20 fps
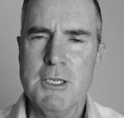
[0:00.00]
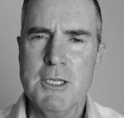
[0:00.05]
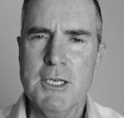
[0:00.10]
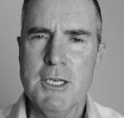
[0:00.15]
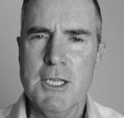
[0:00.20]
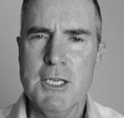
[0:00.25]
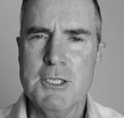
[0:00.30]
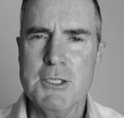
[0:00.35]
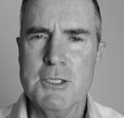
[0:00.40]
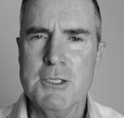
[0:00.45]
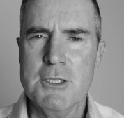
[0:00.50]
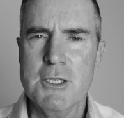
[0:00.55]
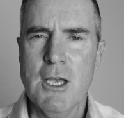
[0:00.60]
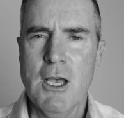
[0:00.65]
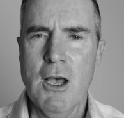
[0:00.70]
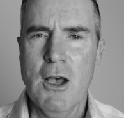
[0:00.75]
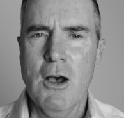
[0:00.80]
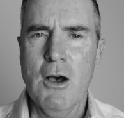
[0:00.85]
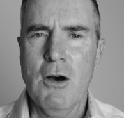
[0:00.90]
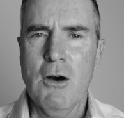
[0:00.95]
conditions
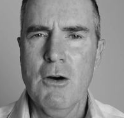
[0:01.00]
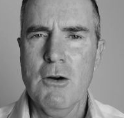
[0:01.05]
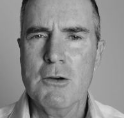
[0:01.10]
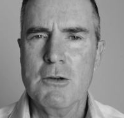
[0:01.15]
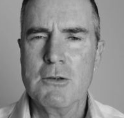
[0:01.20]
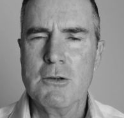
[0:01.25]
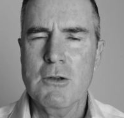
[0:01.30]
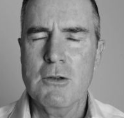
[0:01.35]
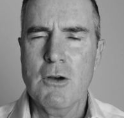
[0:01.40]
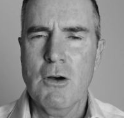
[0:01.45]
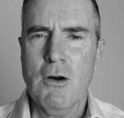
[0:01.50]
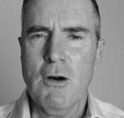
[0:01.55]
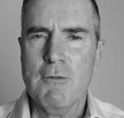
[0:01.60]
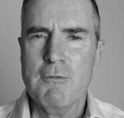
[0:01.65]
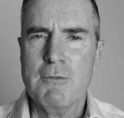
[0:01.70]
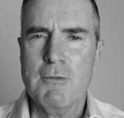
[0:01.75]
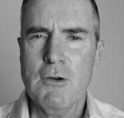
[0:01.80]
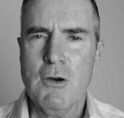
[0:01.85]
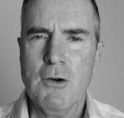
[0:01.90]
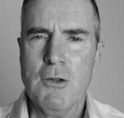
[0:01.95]
on
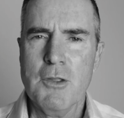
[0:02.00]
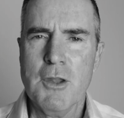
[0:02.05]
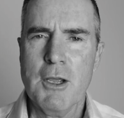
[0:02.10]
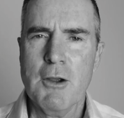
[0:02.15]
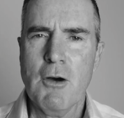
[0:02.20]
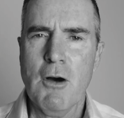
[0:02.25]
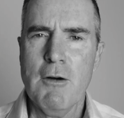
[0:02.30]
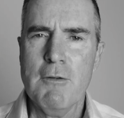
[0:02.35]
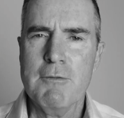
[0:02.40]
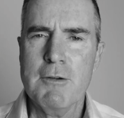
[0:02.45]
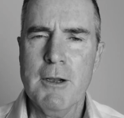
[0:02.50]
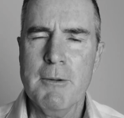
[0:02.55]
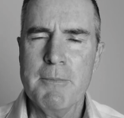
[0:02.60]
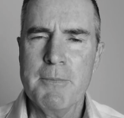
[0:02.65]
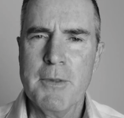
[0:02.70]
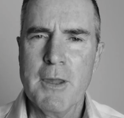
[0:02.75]
their offer.